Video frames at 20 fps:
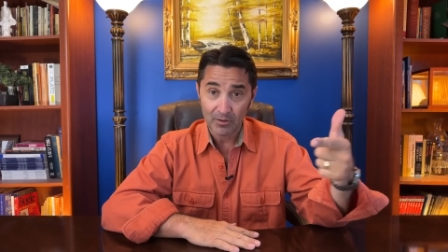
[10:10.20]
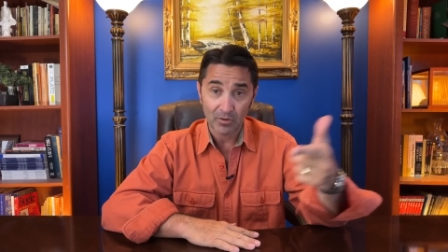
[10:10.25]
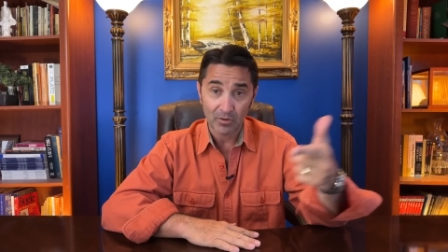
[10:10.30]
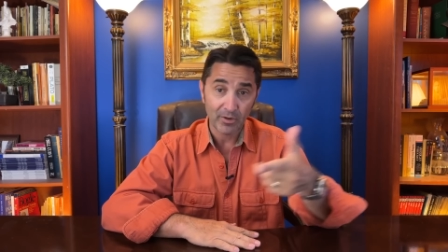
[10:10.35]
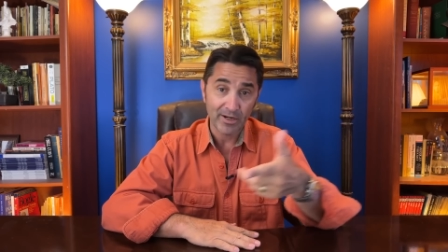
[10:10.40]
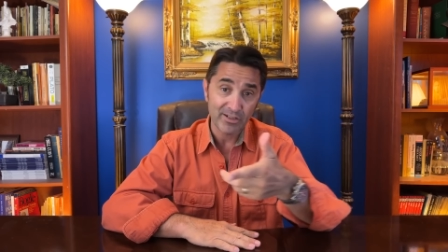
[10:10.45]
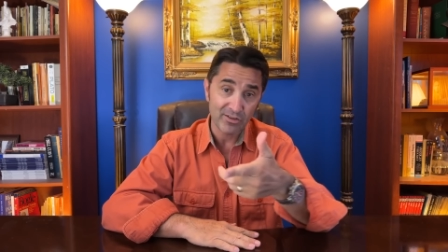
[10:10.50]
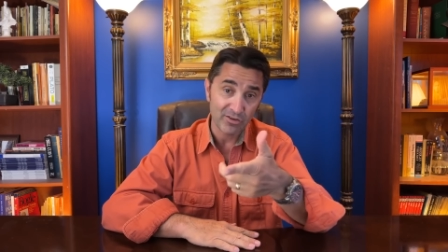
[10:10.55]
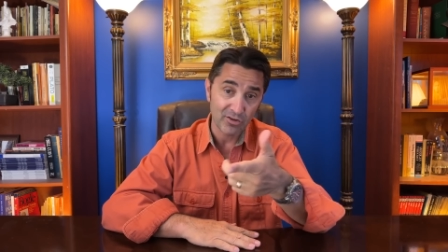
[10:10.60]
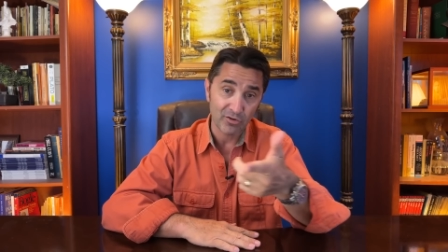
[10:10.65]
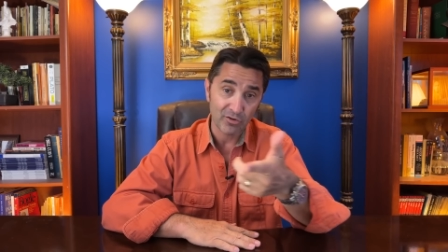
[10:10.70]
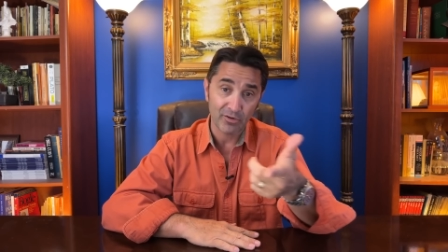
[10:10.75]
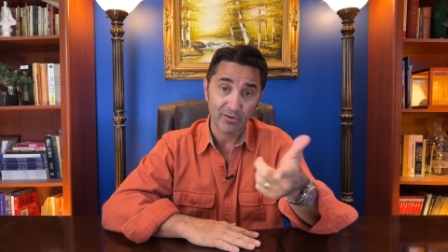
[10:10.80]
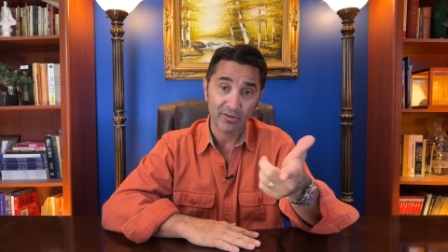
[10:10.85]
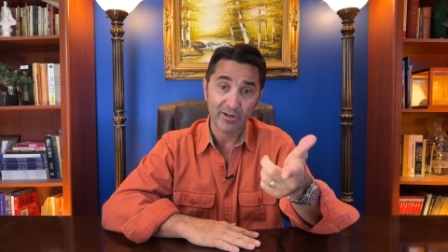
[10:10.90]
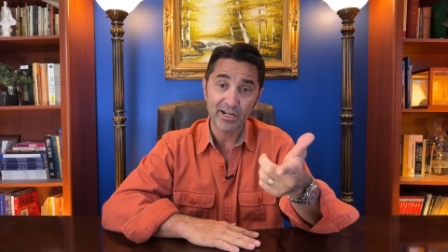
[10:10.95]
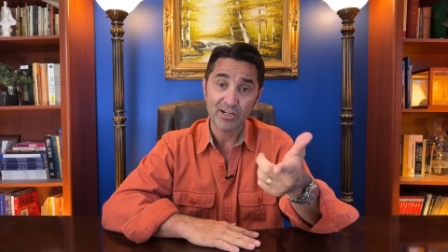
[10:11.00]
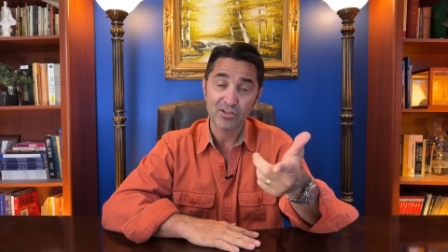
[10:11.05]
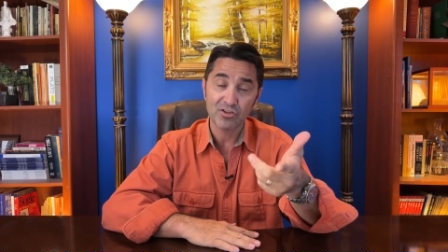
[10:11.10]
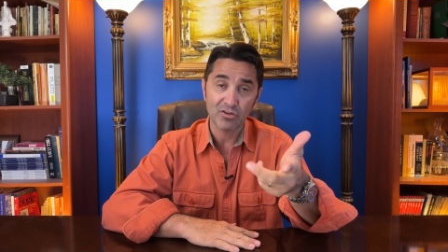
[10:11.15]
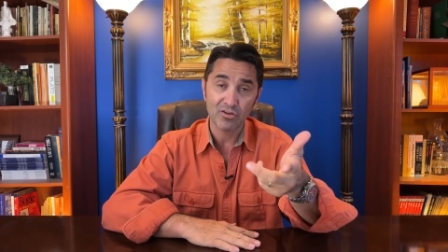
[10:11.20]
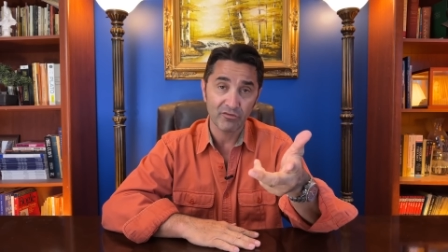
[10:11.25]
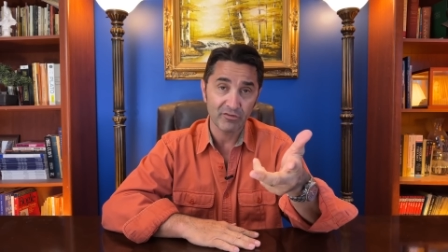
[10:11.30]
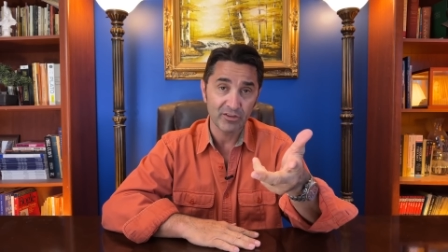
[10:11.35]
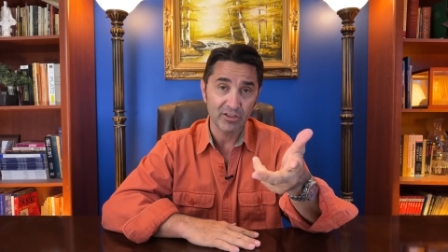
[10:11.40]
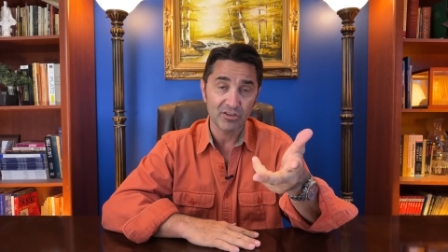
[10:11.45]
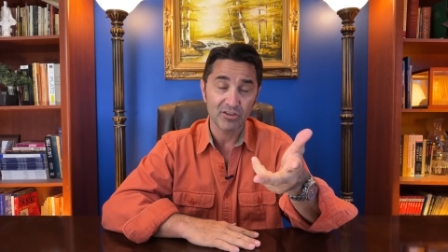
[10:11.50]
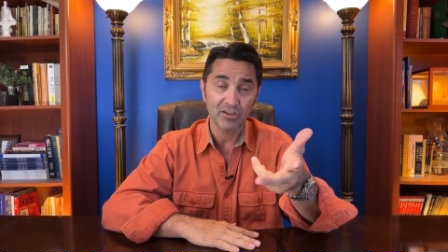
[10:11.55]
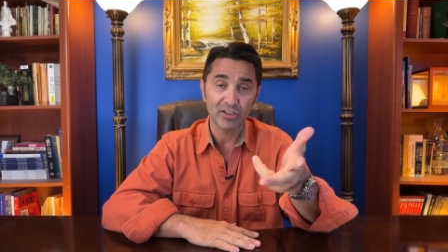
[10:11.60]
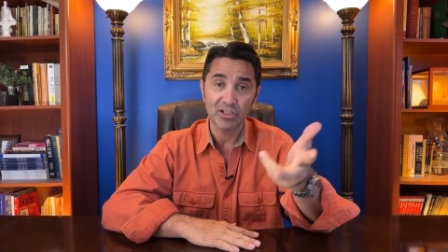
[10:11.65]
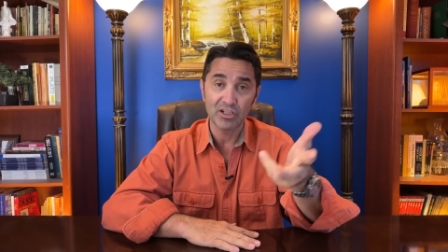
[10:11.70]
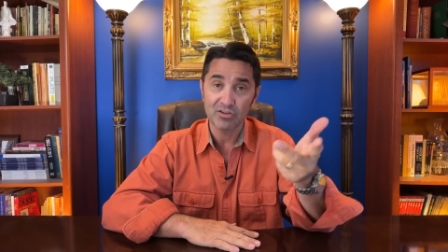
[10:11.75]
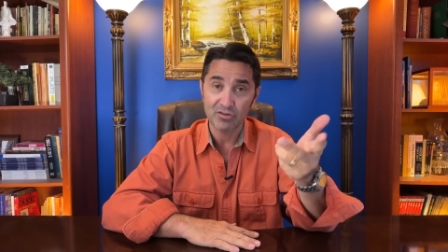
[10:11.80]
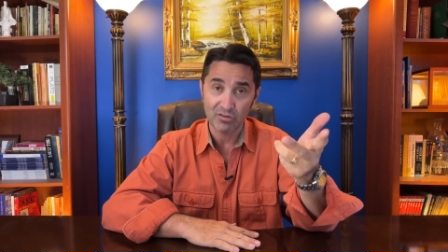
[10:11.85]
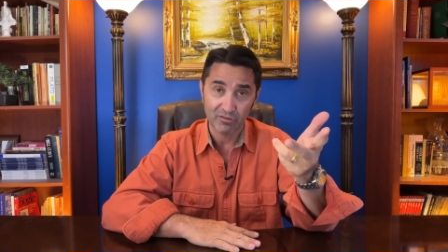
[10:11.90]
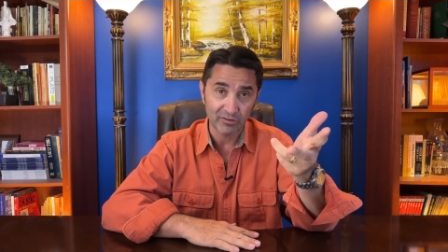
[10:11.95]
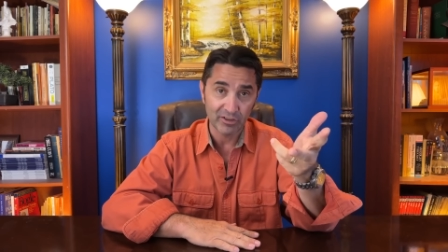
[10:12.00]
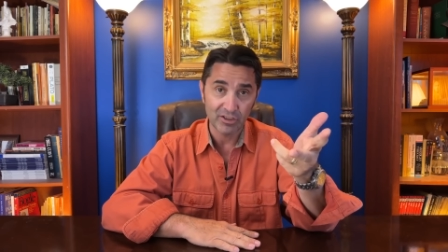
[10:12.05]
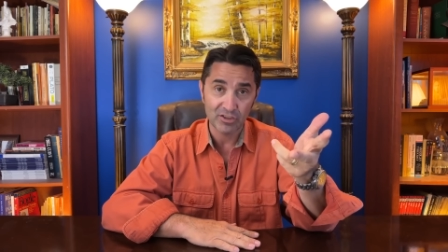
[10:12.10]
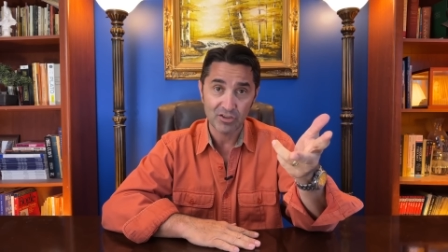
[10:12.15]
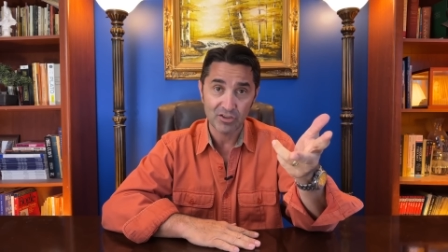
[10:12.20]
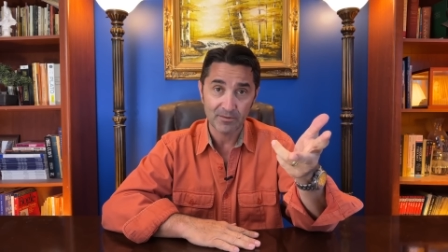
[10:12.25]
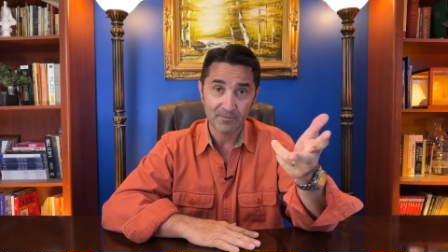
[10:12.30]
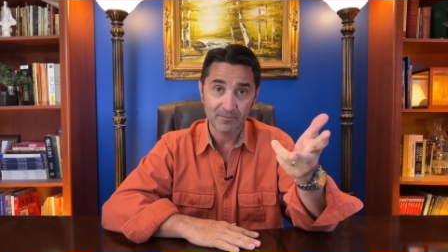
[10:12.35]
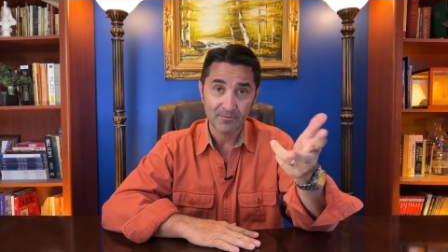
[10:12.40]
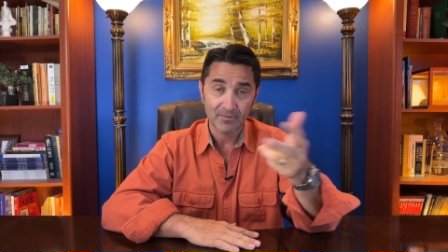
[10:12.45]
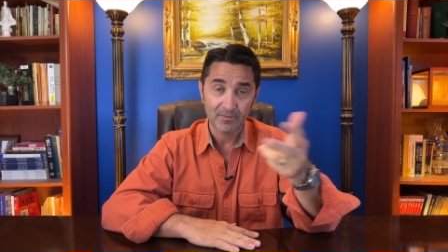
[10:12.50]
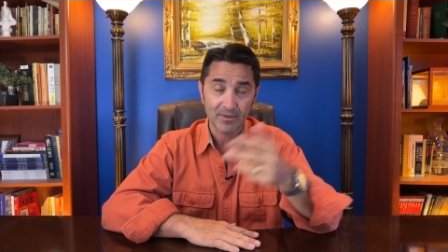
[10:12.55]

Gren, Grenchovic, with